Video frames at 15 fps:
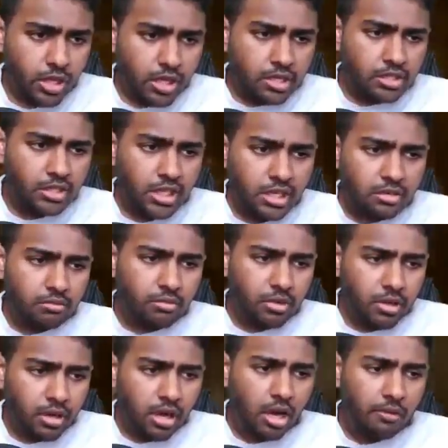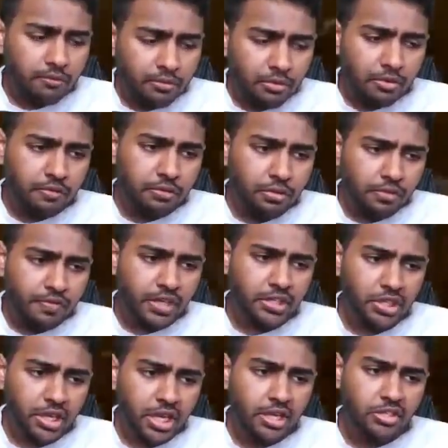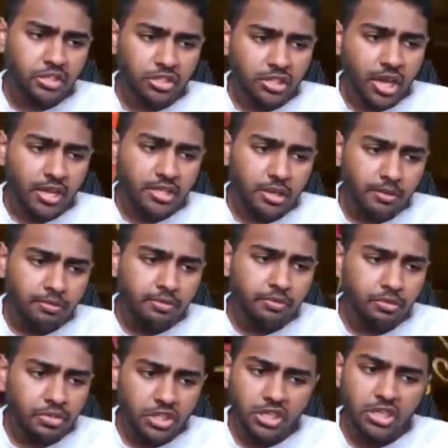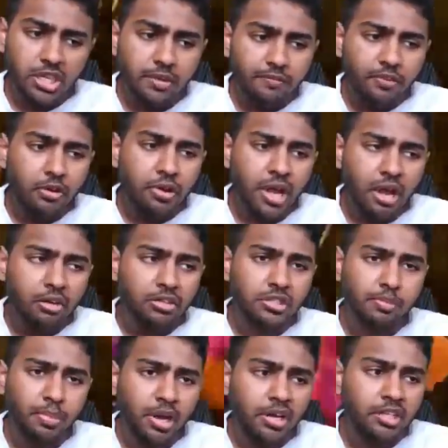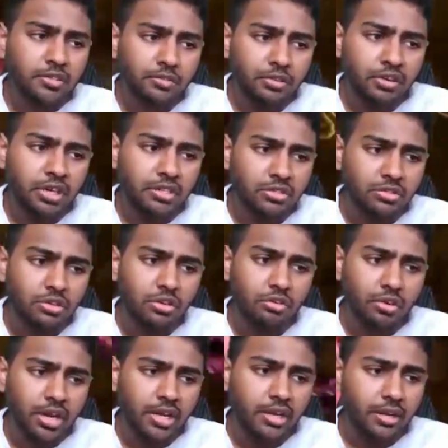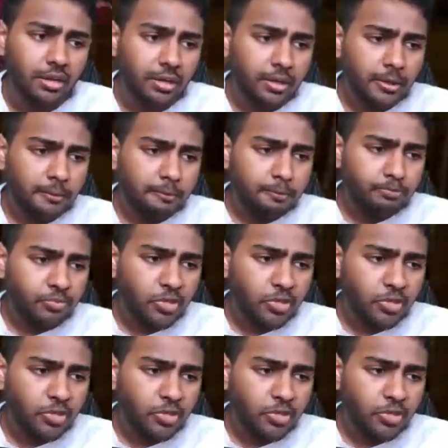See, up forward 4 fished again, just side it up for 4. You can keep throwing it out because the punish for it is not great. You